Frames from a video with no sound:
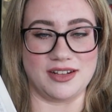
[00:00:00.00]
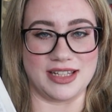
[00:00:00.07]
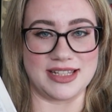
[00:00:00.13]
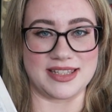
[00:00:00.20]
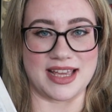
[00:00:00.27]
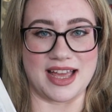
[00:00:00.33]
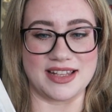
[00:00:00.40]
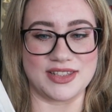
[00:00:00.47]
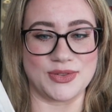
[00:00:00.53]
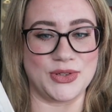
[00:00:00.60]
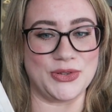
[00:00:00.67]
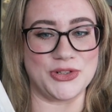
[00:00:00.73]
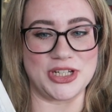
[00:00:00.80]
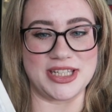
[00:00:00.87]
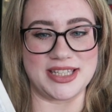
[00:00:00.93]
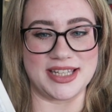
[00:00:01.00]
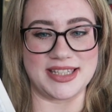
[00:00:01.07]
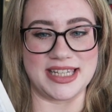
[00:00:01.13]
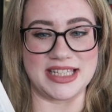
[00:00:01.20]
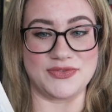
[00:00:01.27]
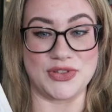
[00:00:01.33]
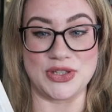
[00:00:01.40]
9 SATs or your
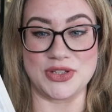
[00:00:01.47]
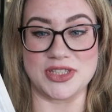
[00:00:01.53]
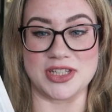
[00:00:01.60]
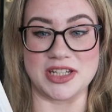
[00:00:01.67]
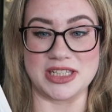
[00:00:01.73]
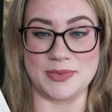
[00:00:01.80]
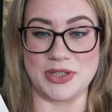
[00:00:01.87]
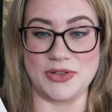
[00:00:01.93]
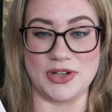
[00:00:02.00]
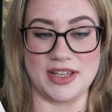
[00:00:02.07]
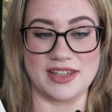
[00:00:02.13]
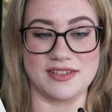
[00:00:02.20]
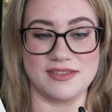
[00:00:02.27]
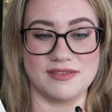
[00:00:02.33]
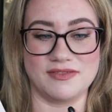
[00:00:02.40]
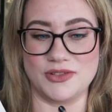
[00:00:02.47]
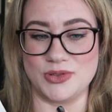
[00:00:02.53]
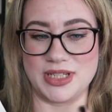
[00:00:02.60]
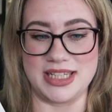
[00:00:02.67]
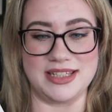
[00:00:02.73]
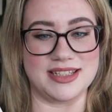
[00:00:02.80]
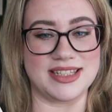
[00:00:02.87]
GCSEs for you to study when you're like
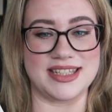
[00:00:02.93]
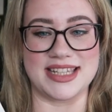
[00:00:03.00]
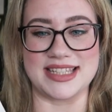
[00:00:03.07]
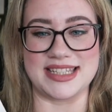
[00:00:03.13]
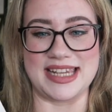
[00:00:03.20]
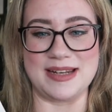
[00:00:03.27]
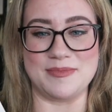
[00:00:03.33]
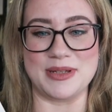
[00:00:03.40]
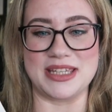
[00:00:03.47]
14 to 16,